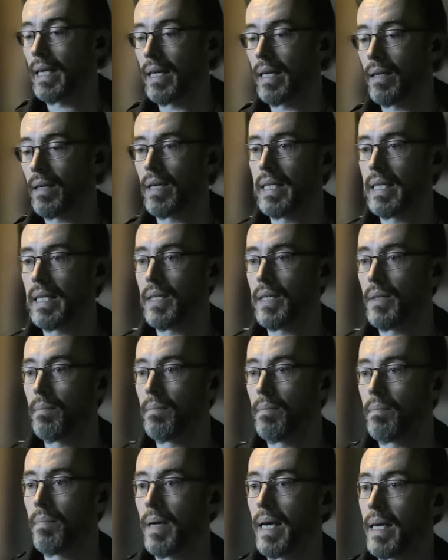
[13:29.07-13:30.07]
But we are
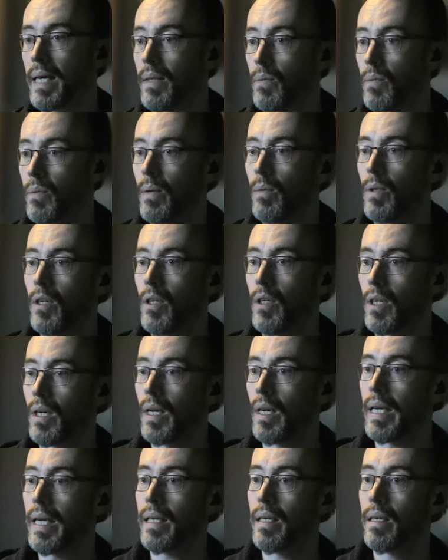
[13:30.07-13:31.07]
working with a number of different
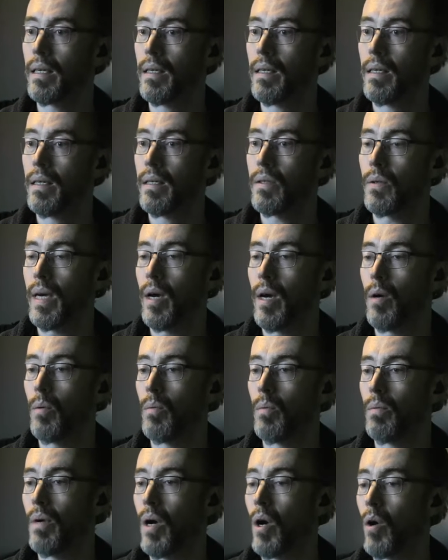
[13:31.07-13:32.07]
bodies to
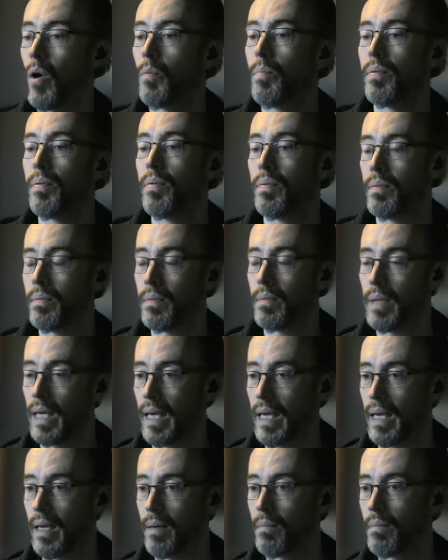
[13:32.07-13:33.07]
think about what that
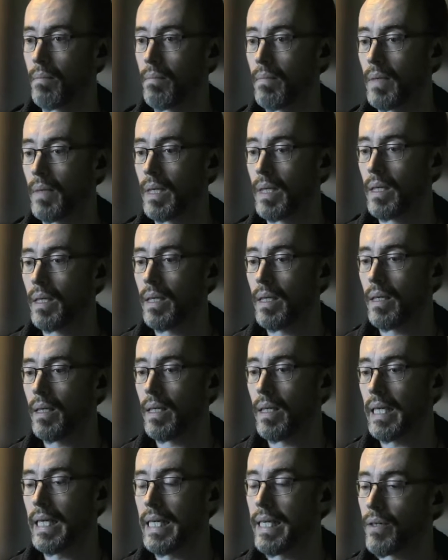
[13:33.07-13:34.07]
accreditation pathway will
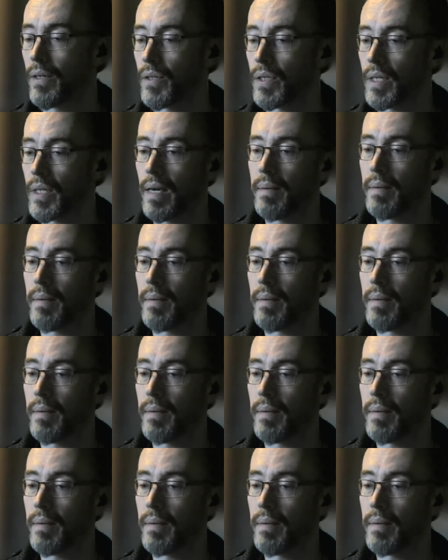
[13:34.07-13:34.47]
look like.